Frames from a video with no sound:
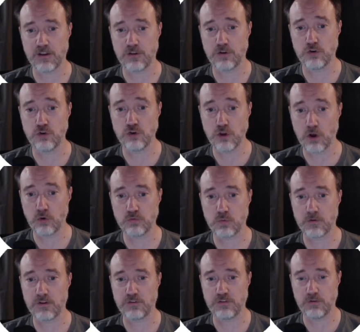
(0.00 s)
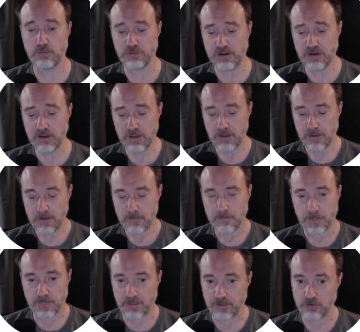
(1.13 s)
knows what it's using,
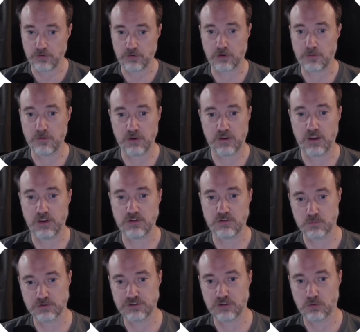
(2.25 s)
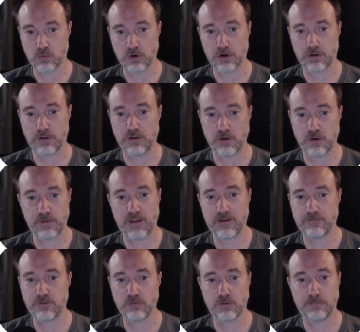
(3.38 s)
then your communication will still work. You don't have
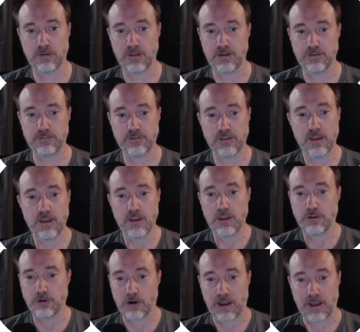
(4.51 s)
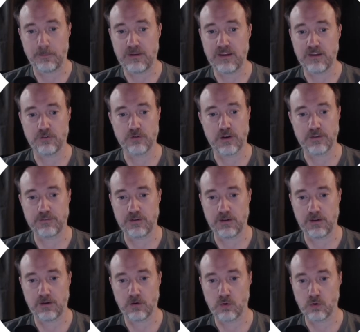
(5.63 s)
to replace your IP
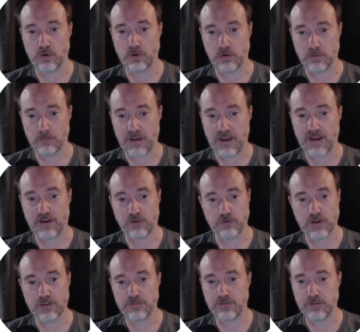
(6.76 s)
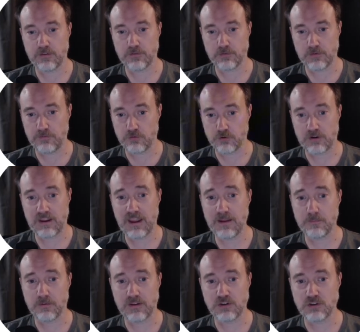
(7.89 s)
addressing or your MAC addresses or even your
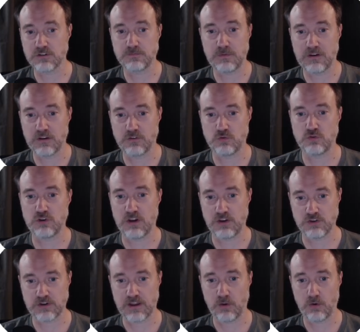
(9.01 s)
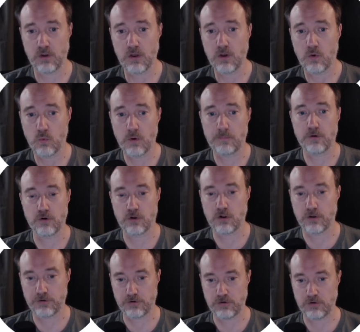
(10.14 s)
cabling just because you change out what protocol
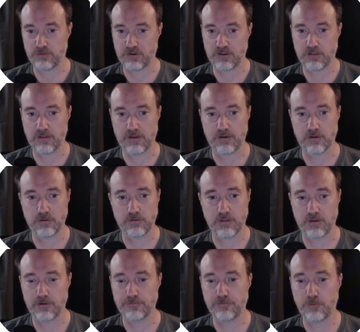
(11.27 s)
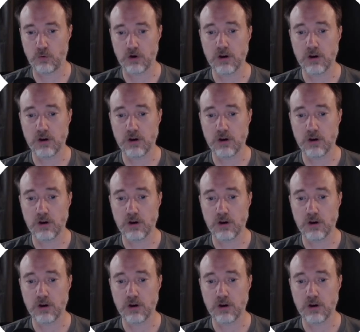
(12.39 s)
you're using at layer 4.